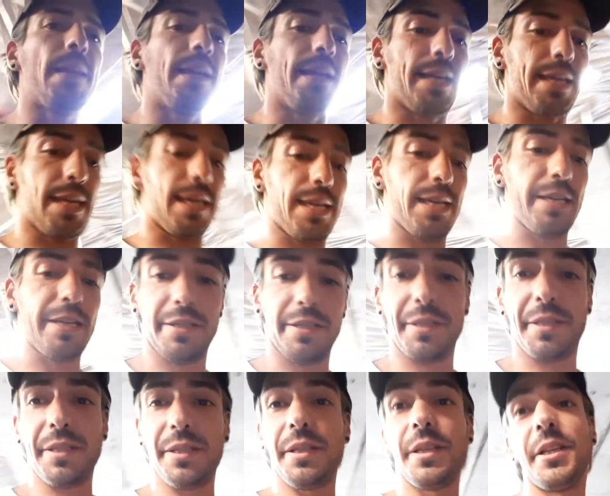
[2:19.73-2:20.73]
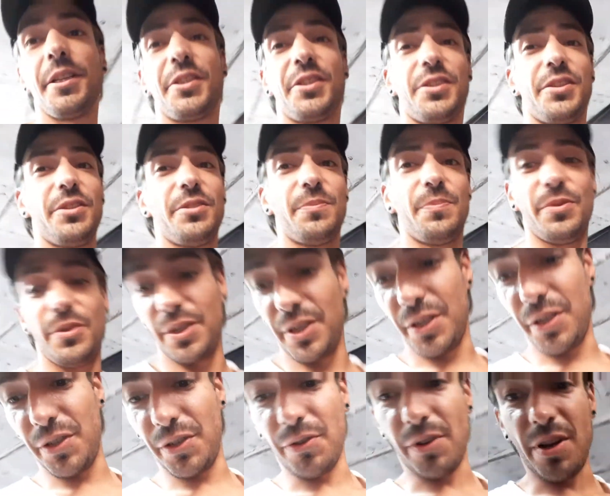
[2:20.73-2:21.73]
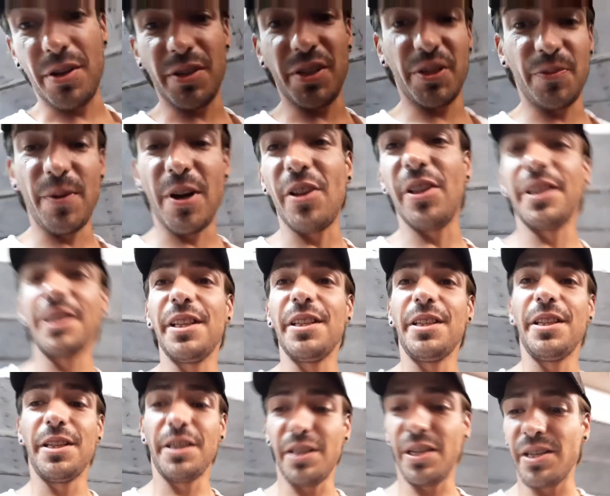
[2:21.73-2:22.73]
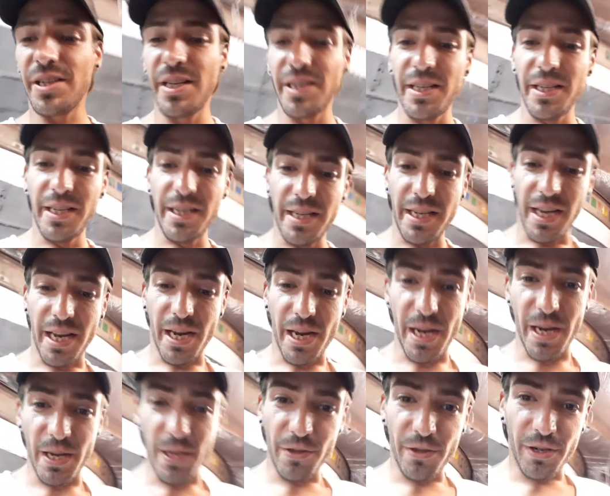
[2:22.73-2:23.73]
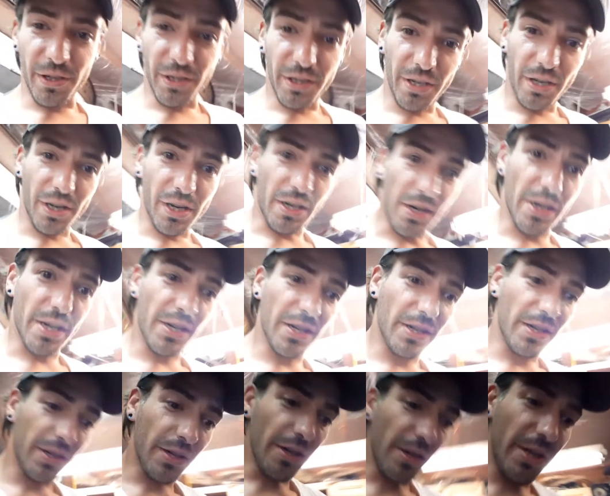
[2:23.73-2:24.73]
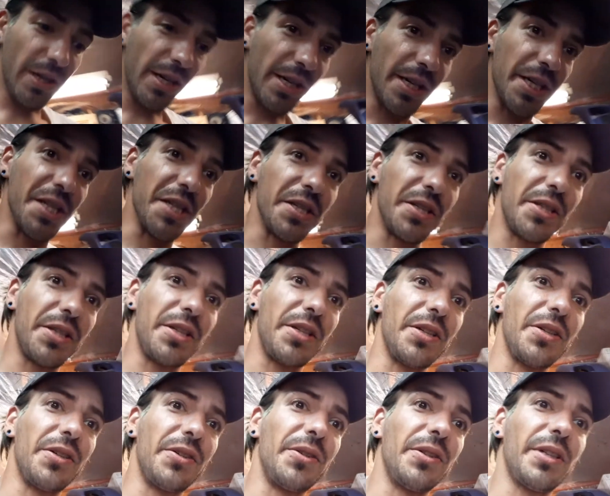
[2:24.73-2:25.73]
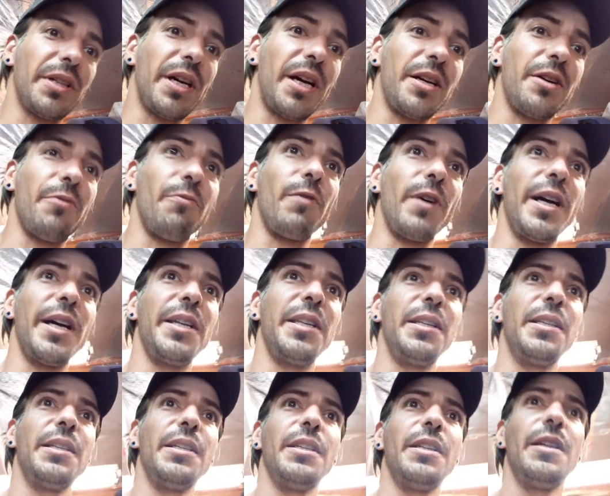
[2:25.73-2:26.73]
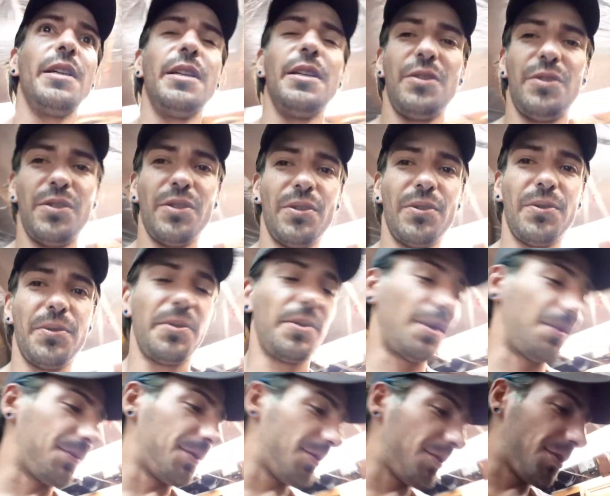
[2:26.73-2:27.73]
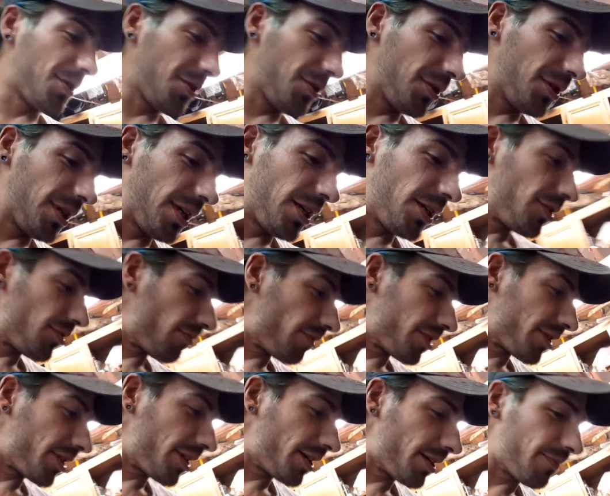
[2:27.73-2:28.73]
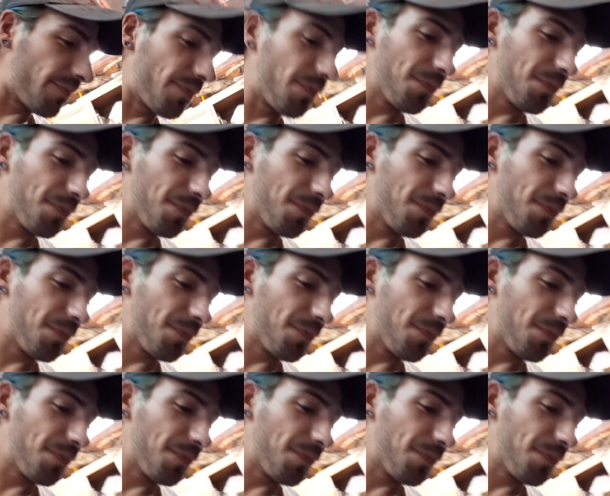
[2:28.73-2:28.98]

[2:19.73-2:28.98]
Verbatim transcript: and it's still pretty strong smelling in here and the car is still kind of wet so I'm going to show you guys what's up.